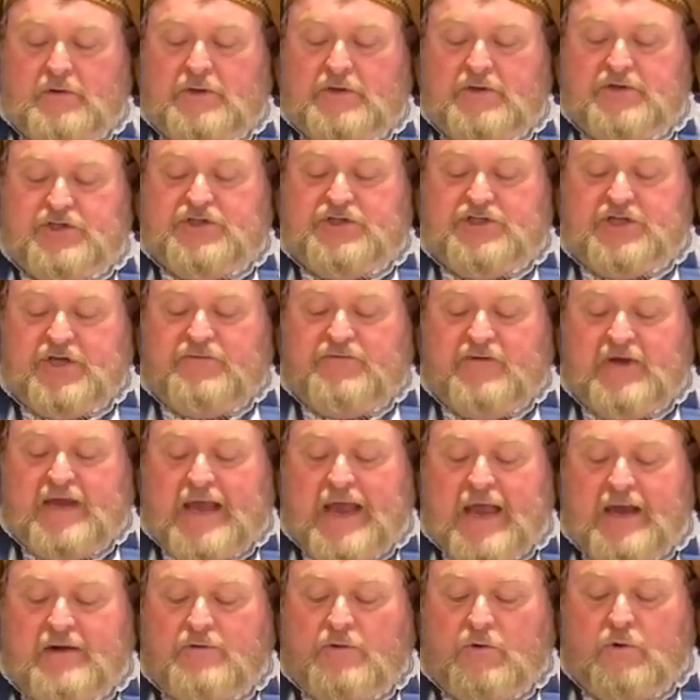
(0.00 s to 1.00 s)
sieving
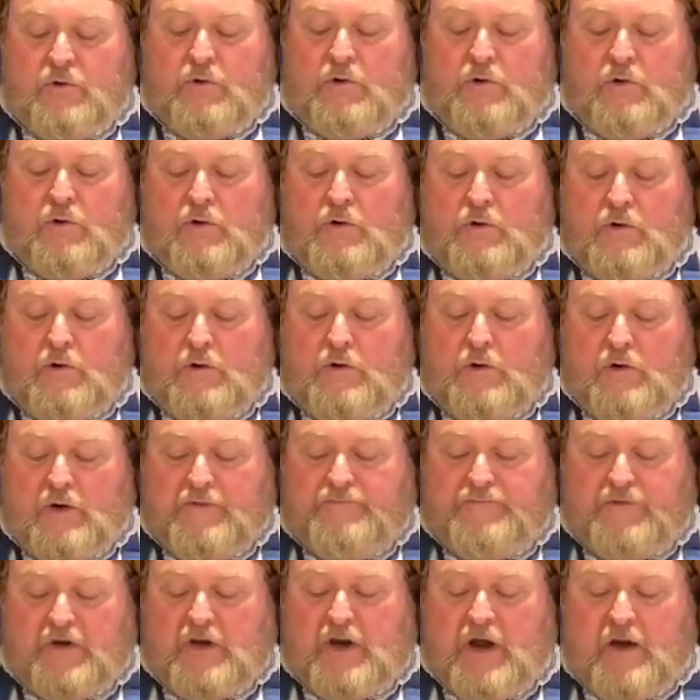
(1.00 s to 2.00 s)
out all
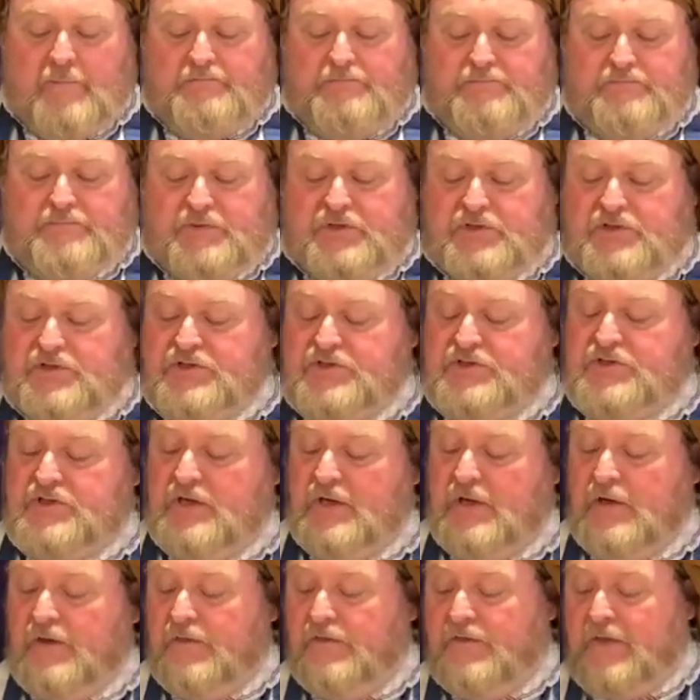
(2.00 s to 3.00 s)
of the lumps.
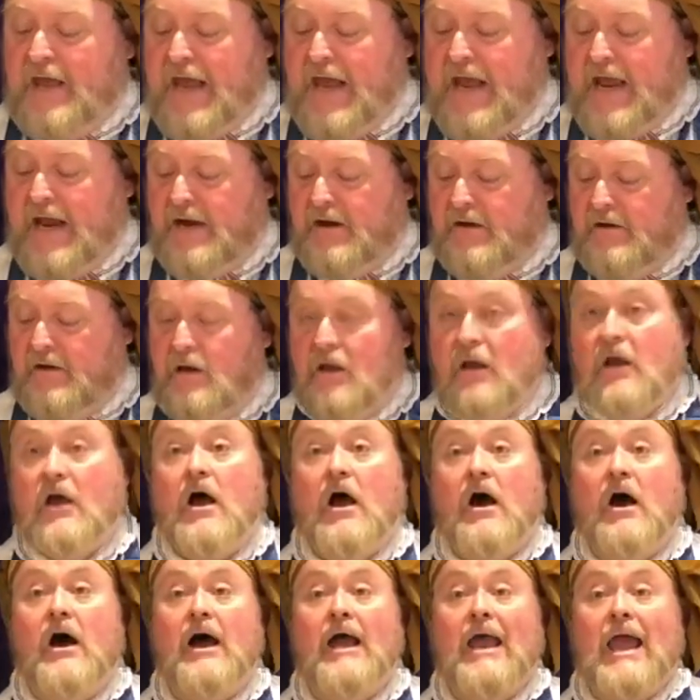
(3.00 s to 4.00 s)
Then
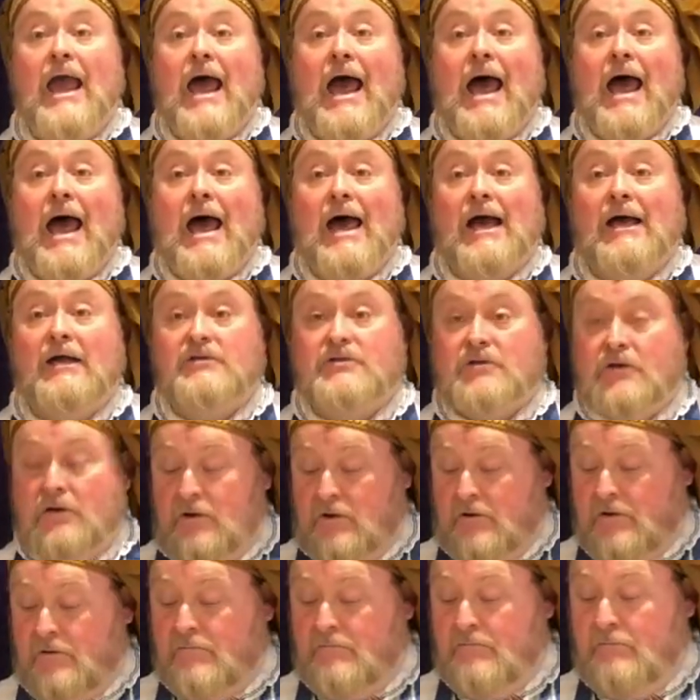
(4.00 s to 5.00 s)
I add
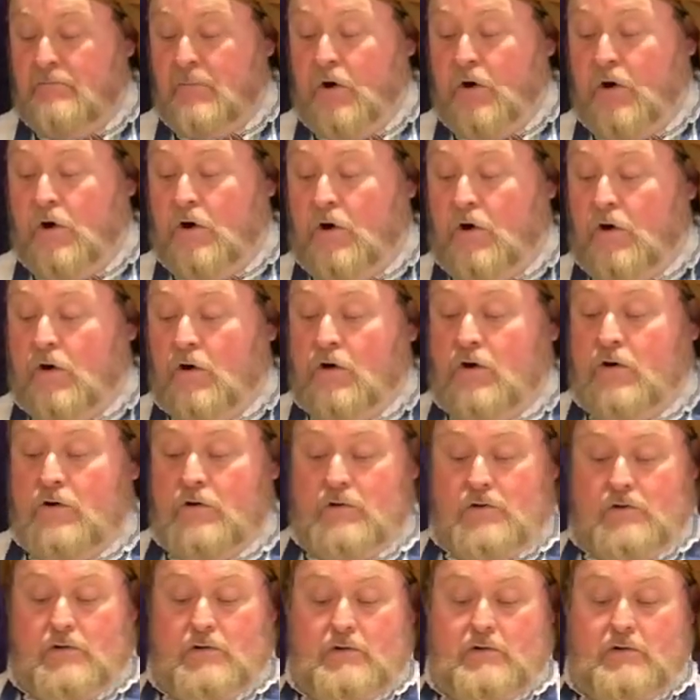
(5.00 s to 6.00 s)
more
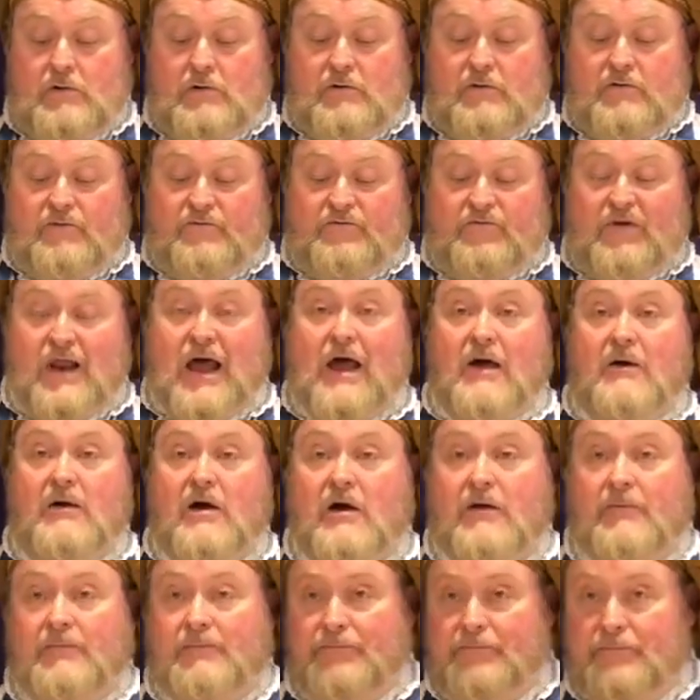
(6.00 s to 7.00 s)

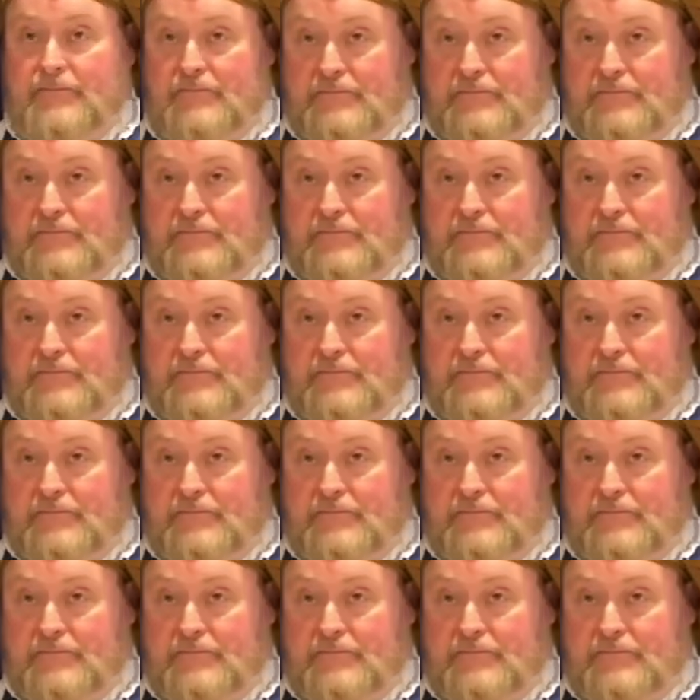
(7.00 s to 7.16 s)
flour.